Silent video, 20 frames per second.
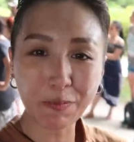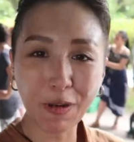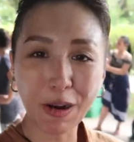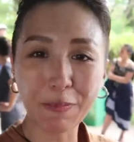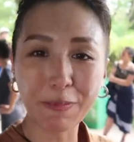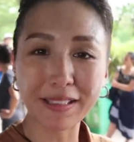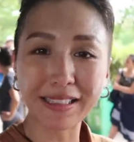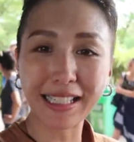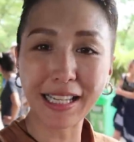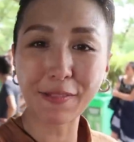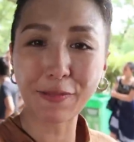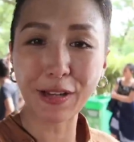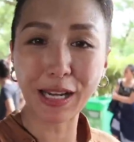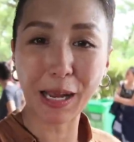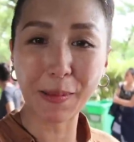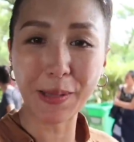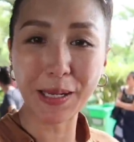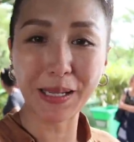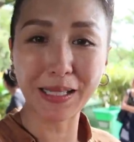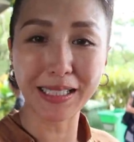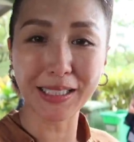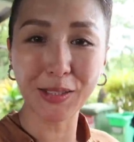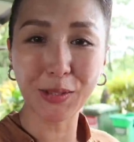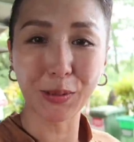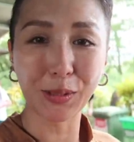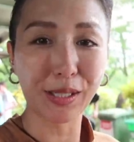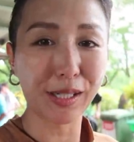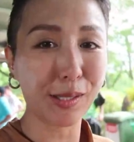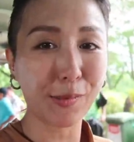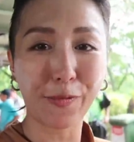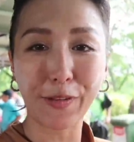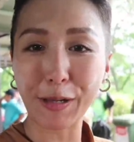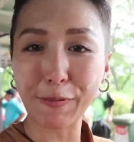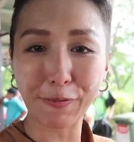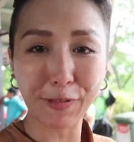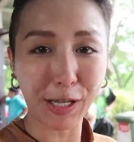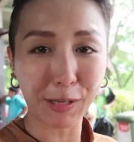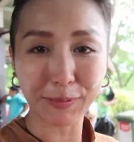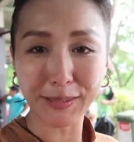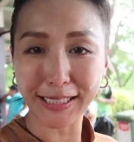appropriately if you're coming on this tour.
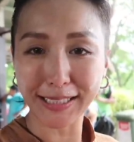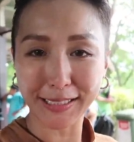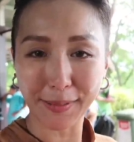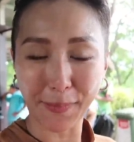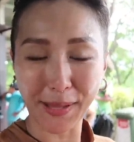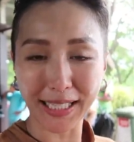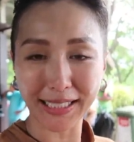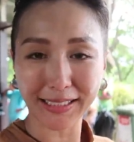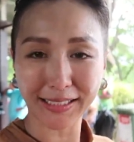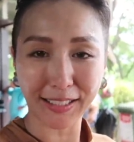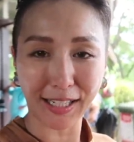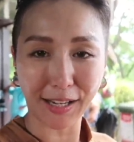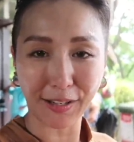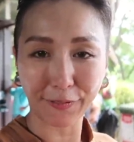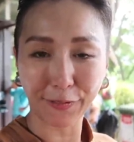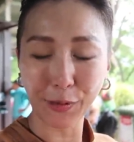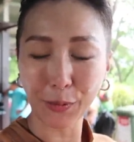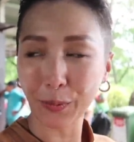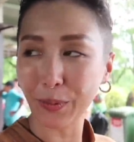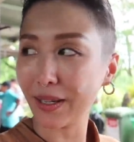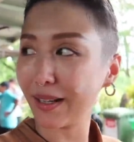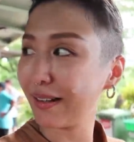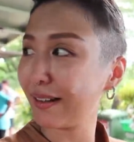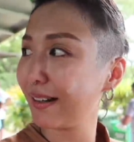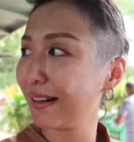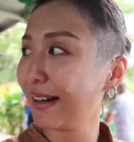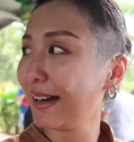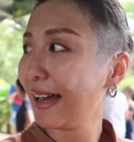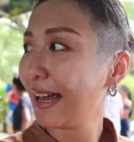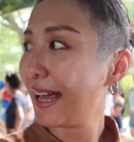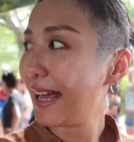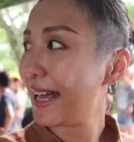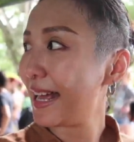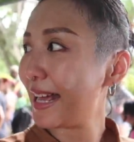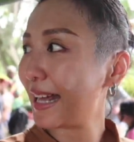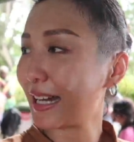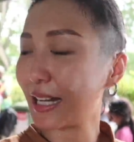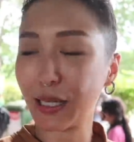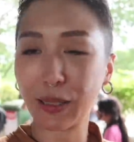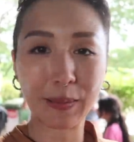Flip-flops are the best footwear.
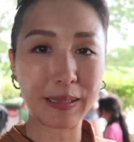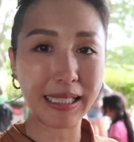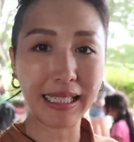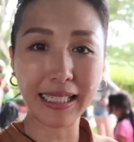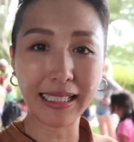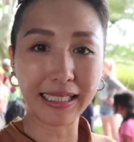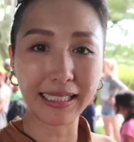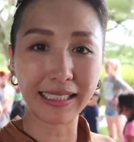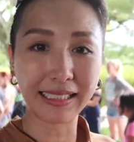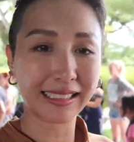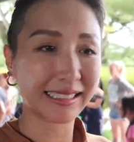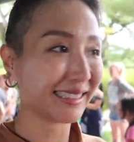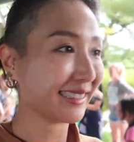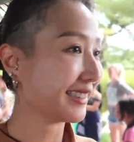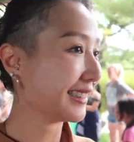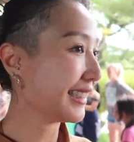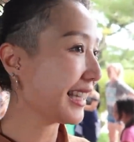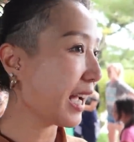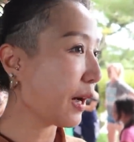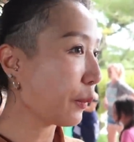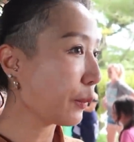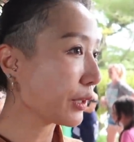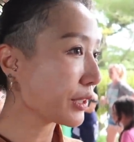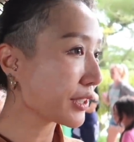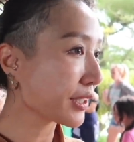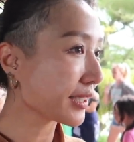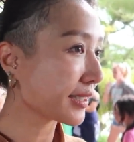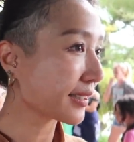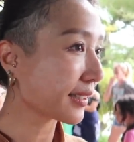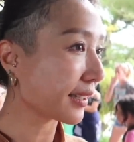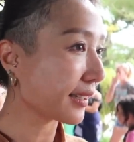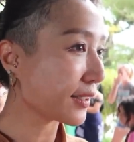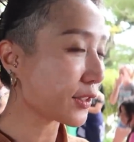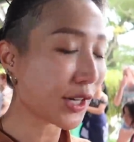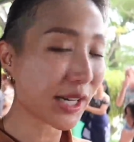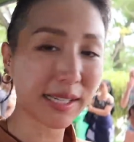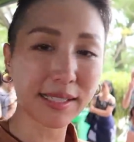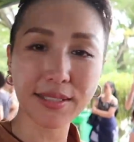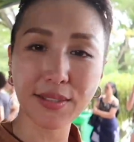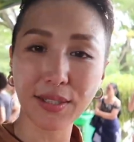And now we're just gonna
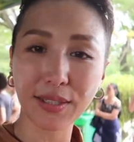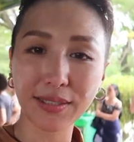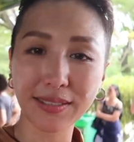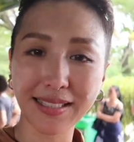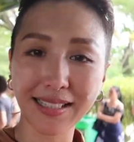check into our